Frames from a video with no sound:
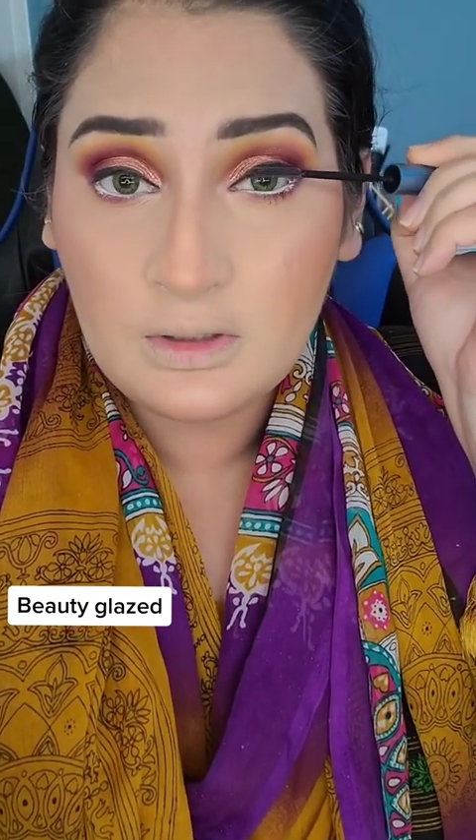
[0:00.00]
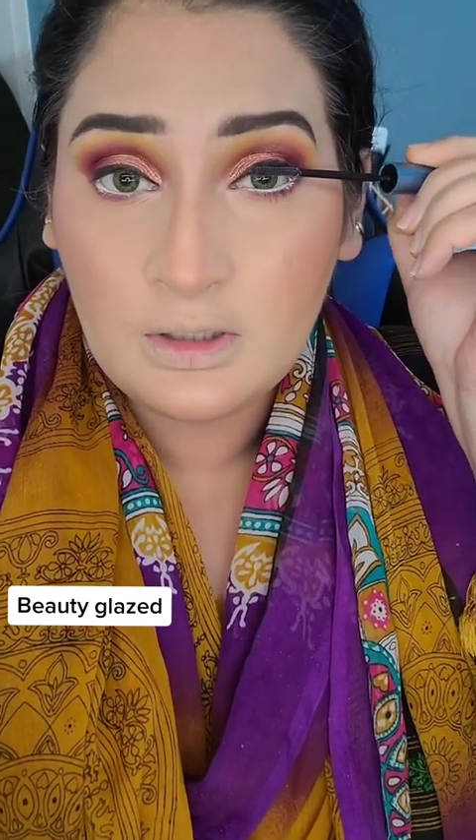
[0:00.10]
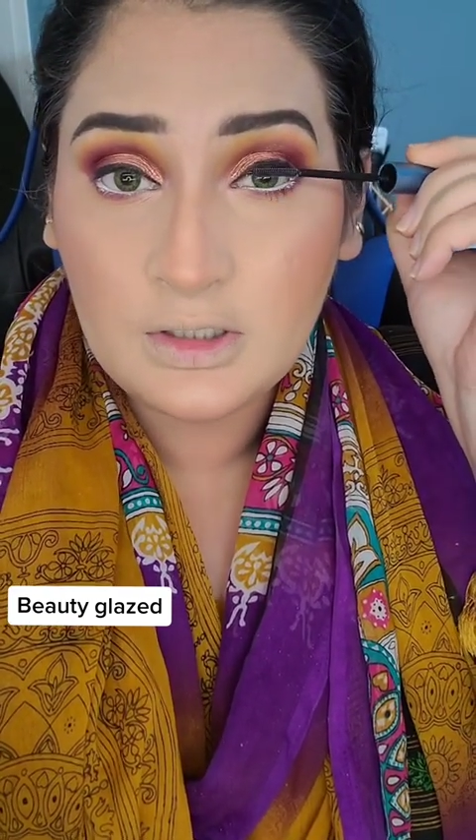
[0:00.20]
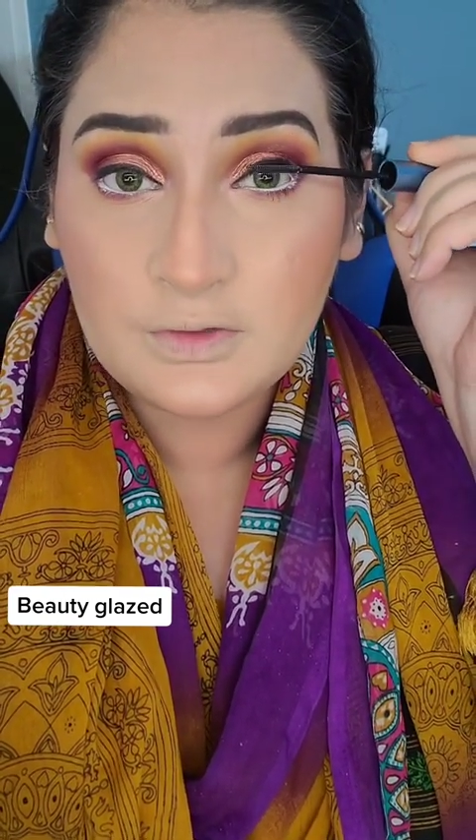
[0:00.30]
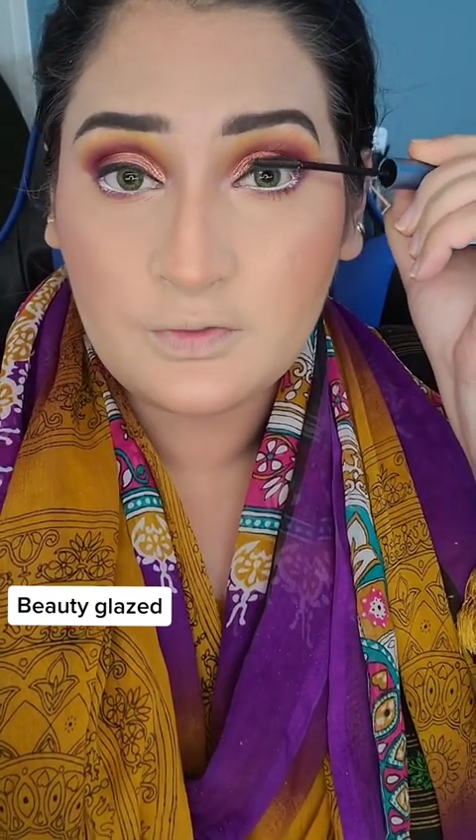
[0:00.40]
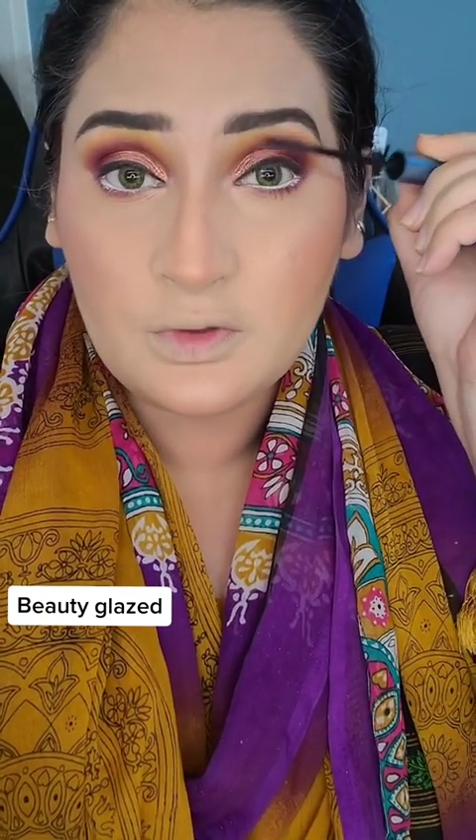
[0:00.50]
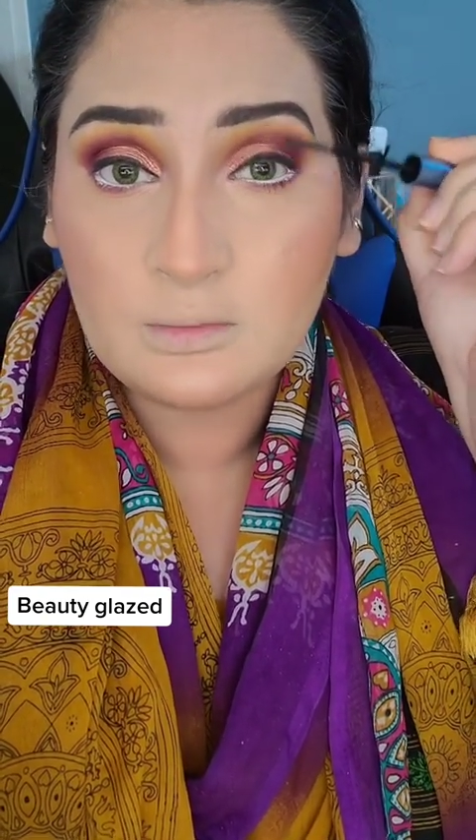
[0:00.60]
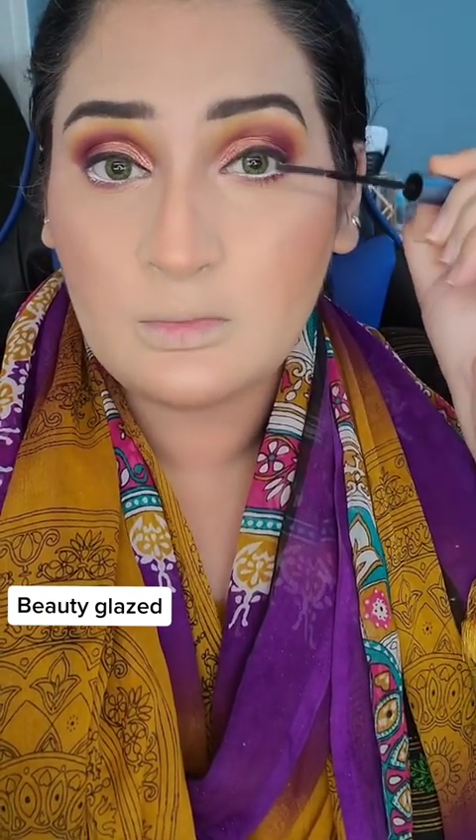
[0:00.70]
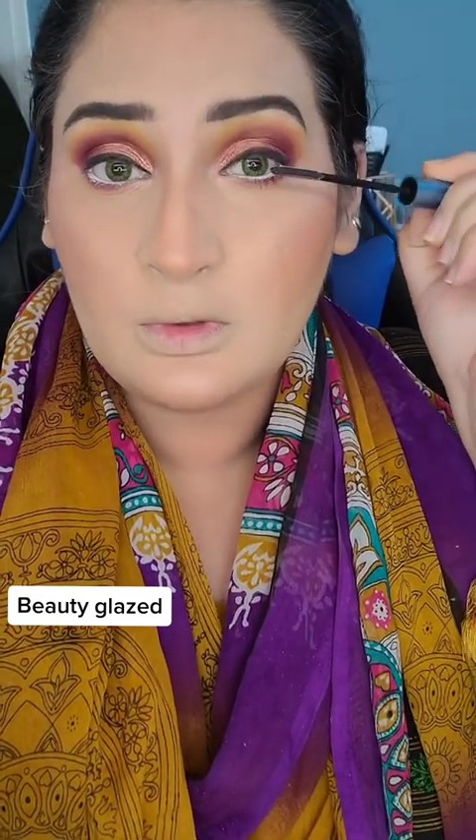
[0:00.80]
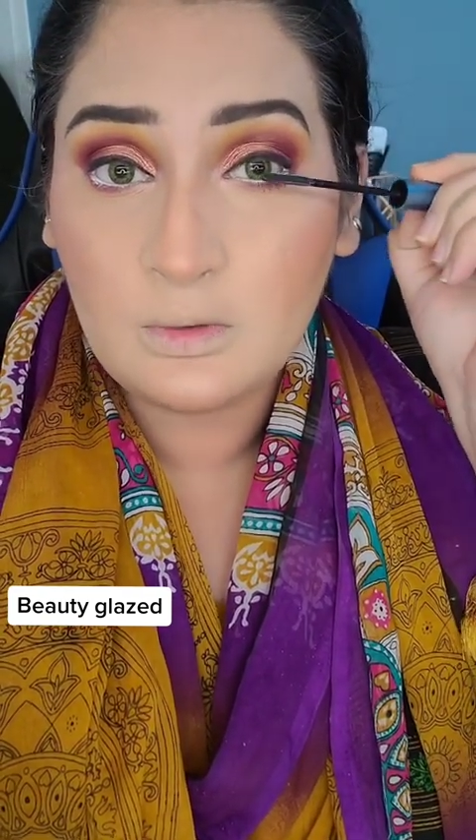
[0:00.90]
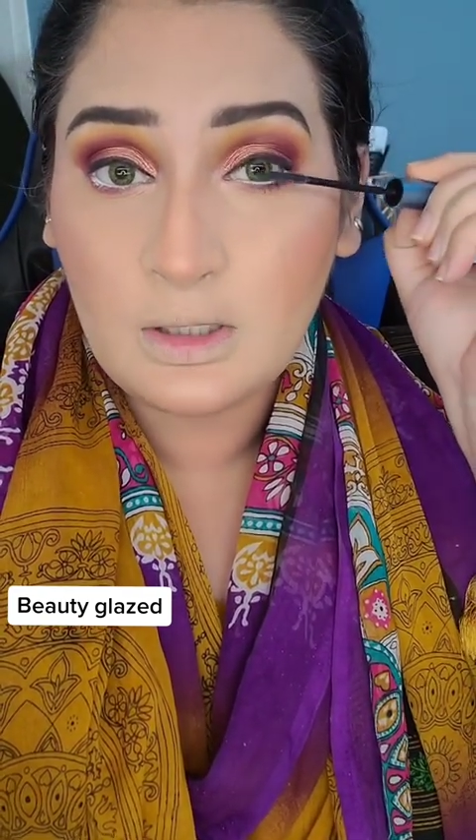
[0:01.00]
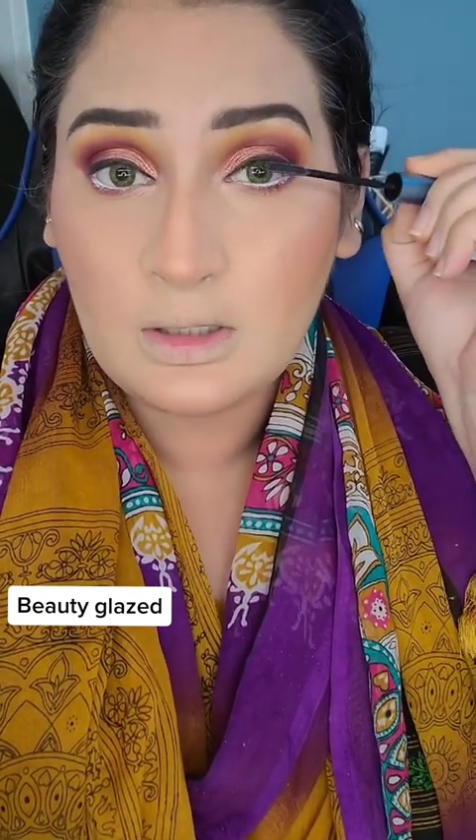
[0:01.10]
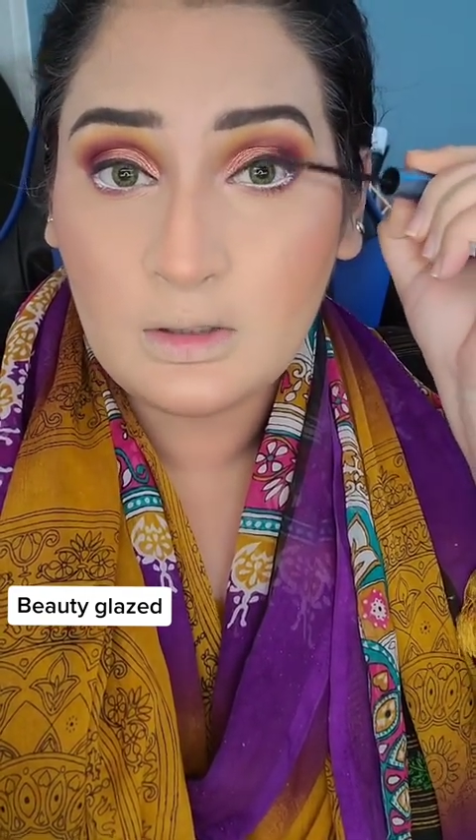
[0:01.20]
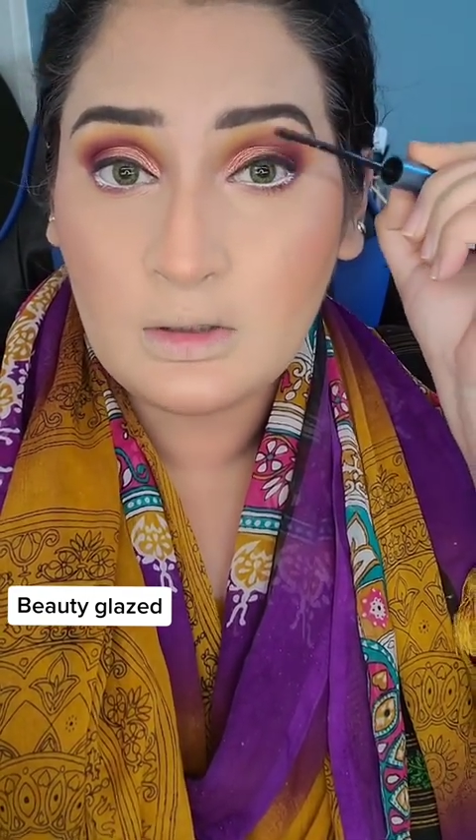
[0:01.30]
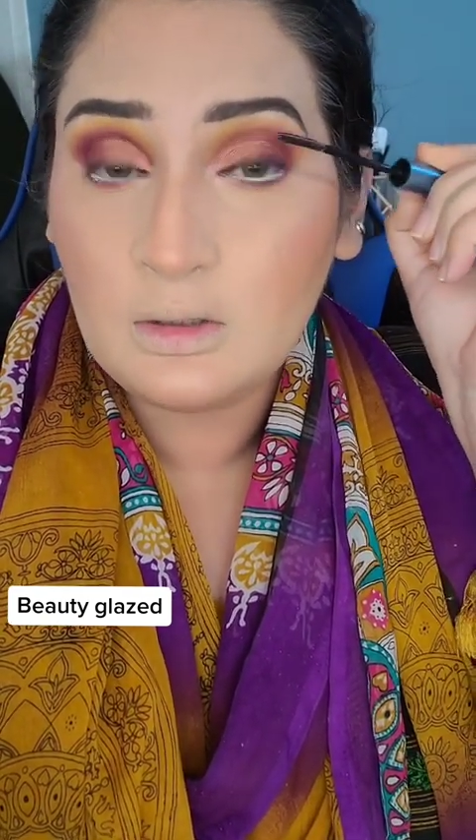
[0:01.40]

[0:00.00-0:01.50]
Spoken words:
It's from L'Oreal.